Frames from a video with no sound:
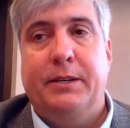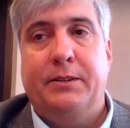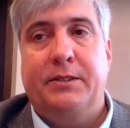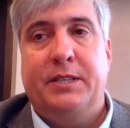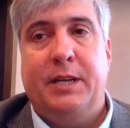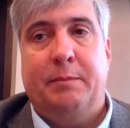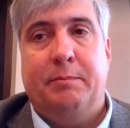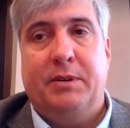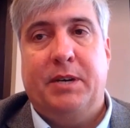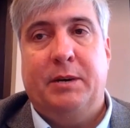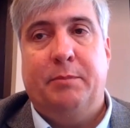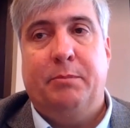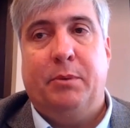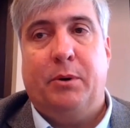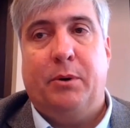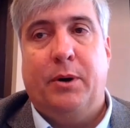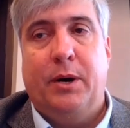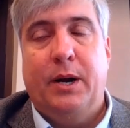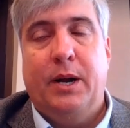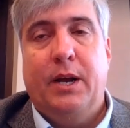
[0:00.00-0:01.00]

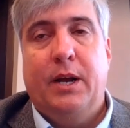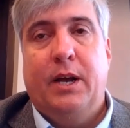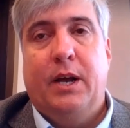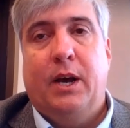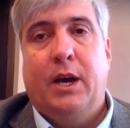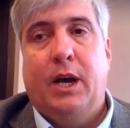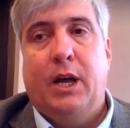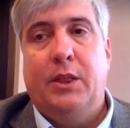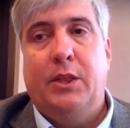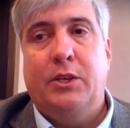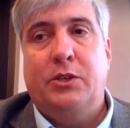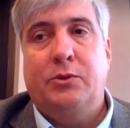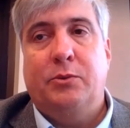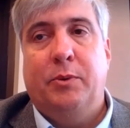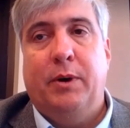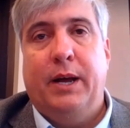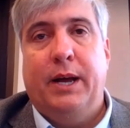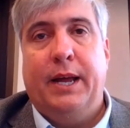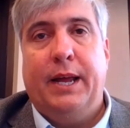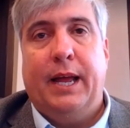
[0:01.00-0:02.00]
September this
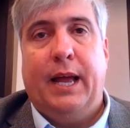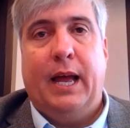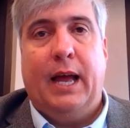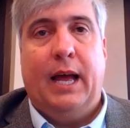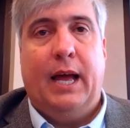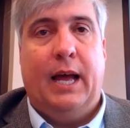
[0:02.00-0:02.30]
way,